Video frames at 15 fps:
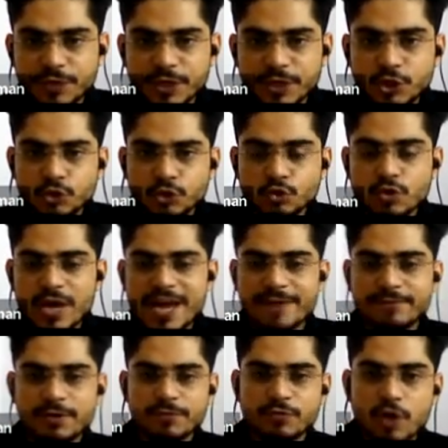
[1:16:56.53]
you
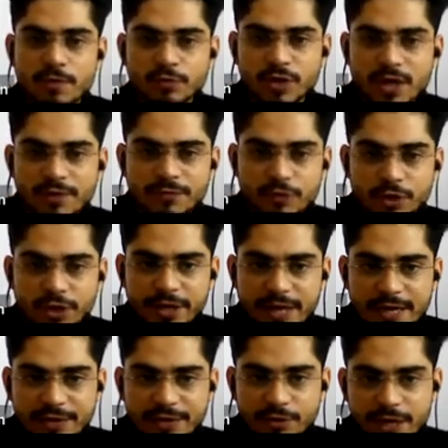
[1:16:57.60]
have a formula for
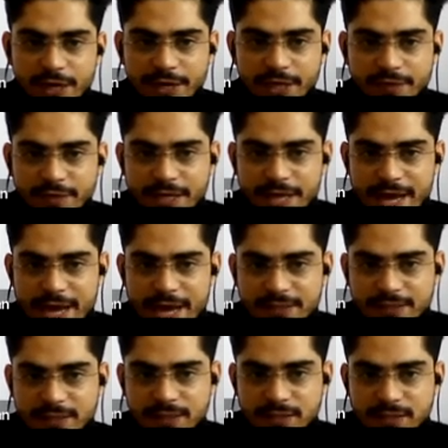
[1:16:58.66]
calculating the
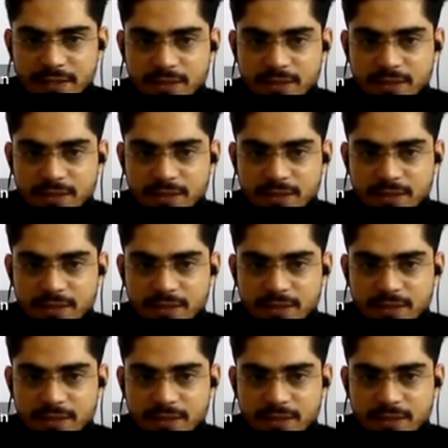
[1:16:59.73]
x,